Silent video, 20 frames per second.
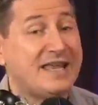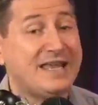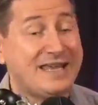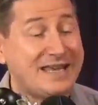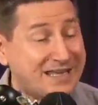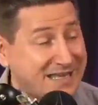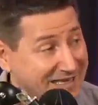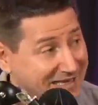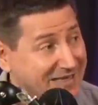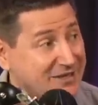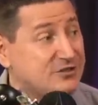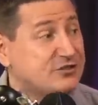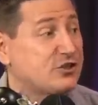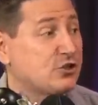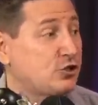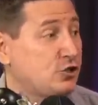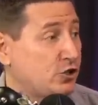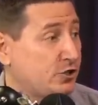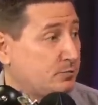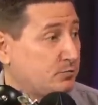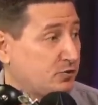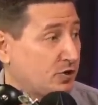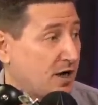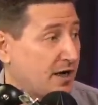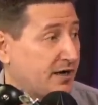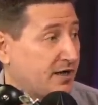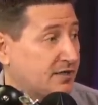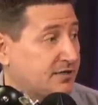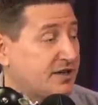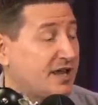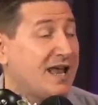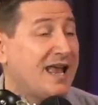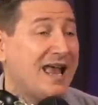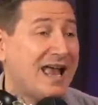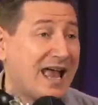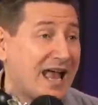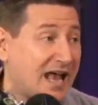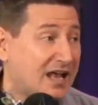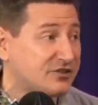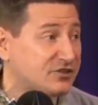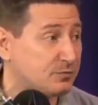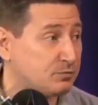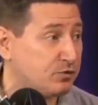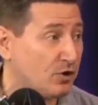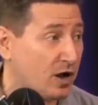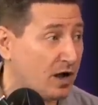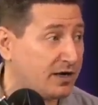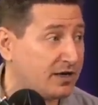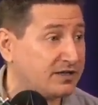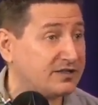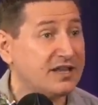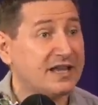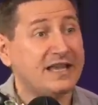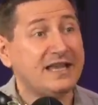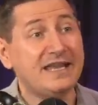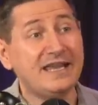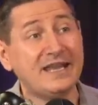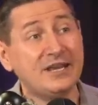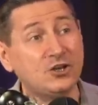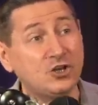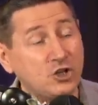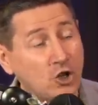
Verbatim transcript: It is a good product. As a product, it